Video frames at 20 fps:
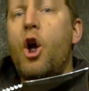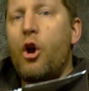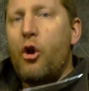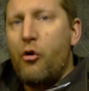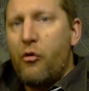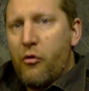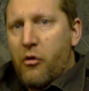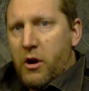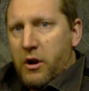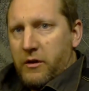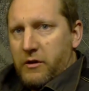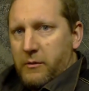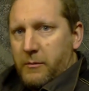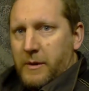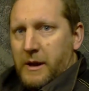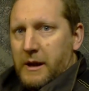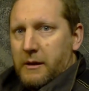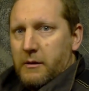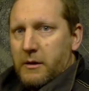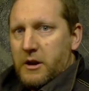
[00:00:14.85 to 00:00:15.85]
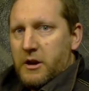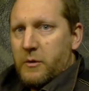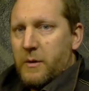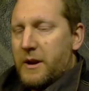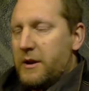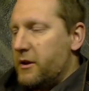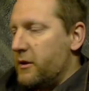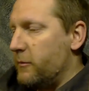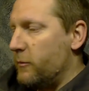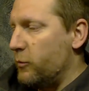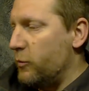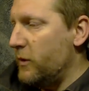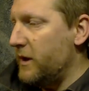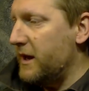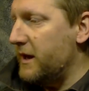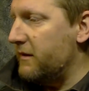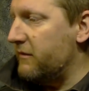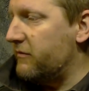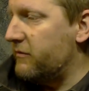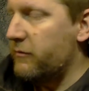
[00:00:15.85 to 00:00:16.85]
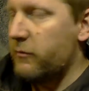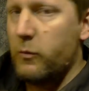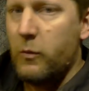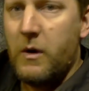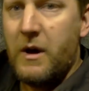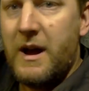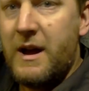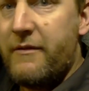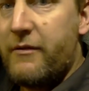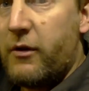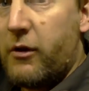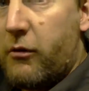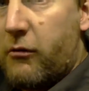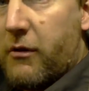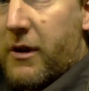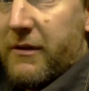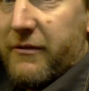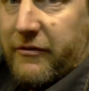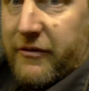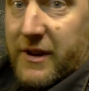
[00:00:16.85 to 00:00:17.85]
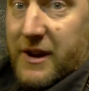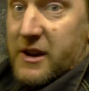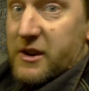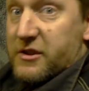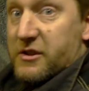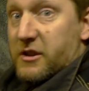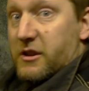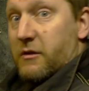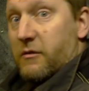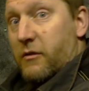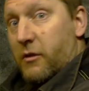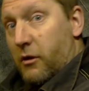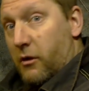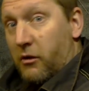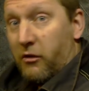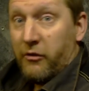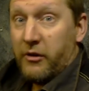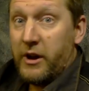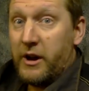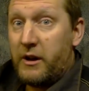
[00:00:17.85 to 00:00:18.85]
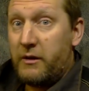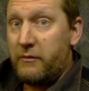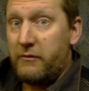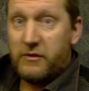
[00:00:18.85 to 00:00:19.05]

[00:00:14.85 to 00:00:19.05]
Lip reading: grind them out, and you end up with whatever grit finish that you've got on there.